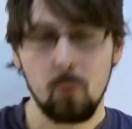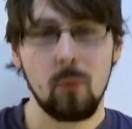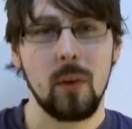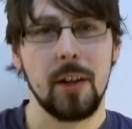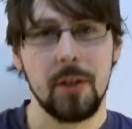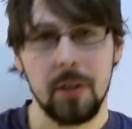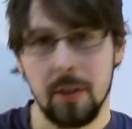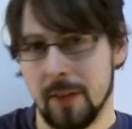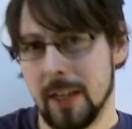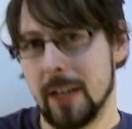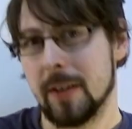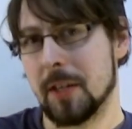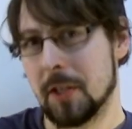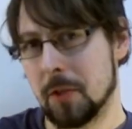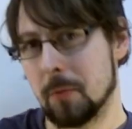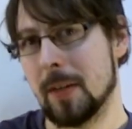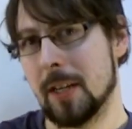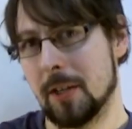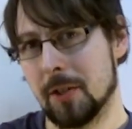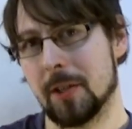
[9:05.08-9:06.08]
it's a very
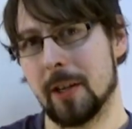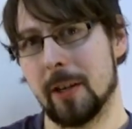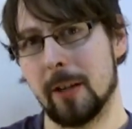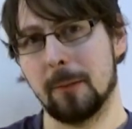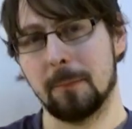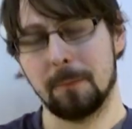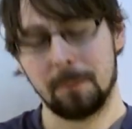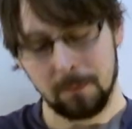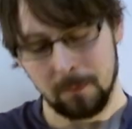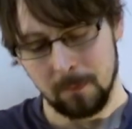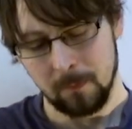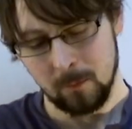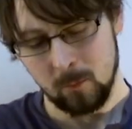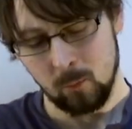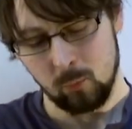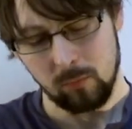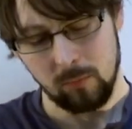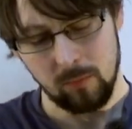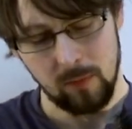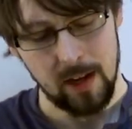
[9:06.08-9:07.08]
sweet stout,
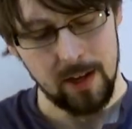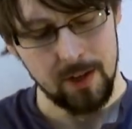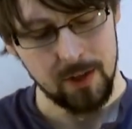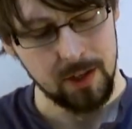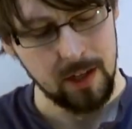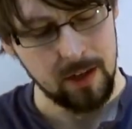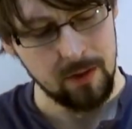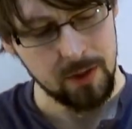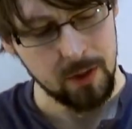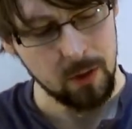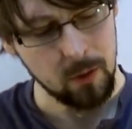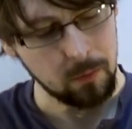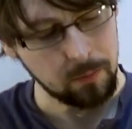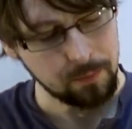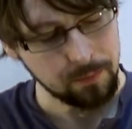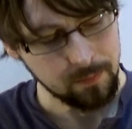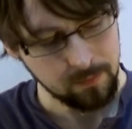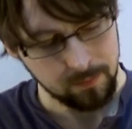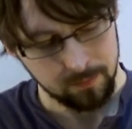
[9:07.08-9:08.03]
as stouts go.